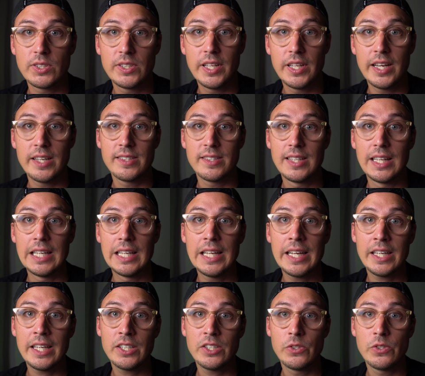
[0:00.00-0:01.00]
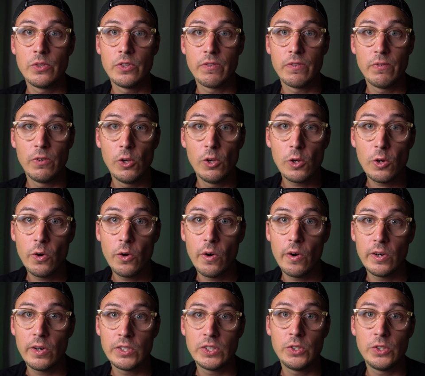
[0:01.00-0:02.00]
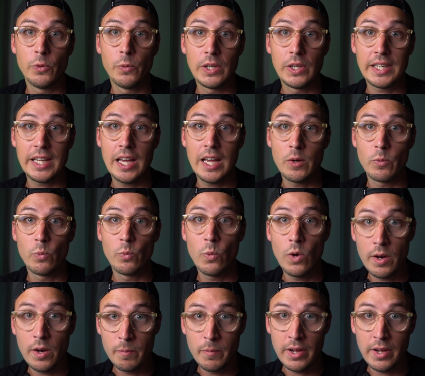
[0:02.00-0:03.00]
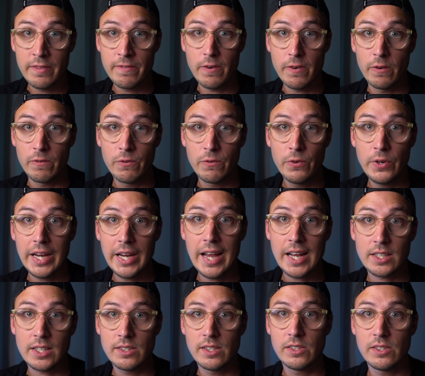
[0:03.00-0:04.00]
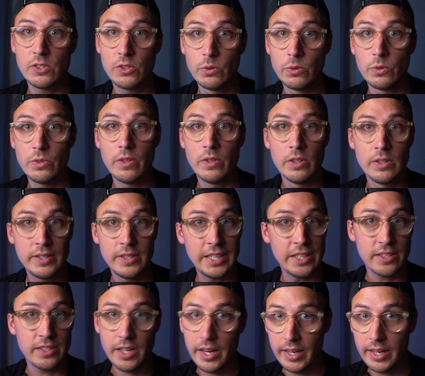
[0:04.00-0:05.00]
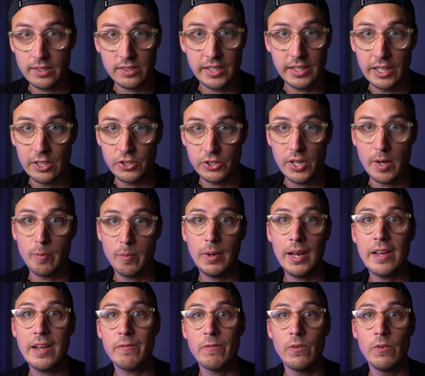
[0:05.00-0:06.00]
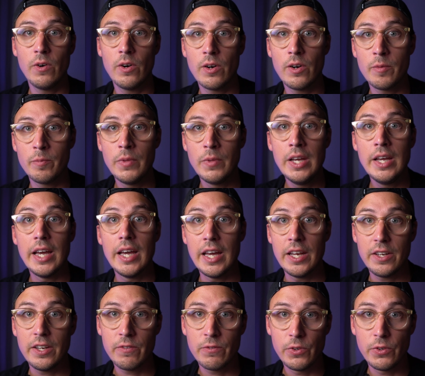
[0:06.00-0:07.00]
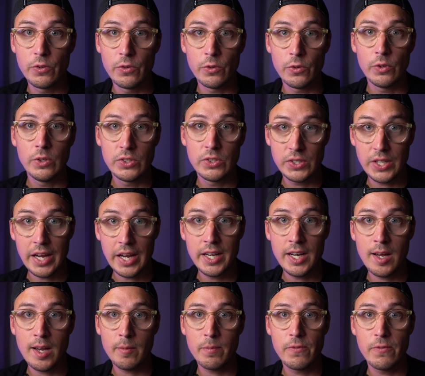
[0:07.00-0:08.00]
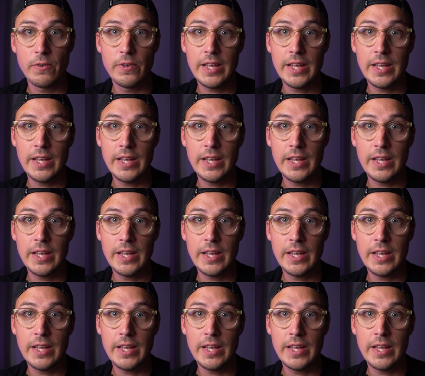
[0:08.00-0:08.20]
There's the link to the full course. You will get 1 month of free access to the entire Skillshare platform. And if you sign up through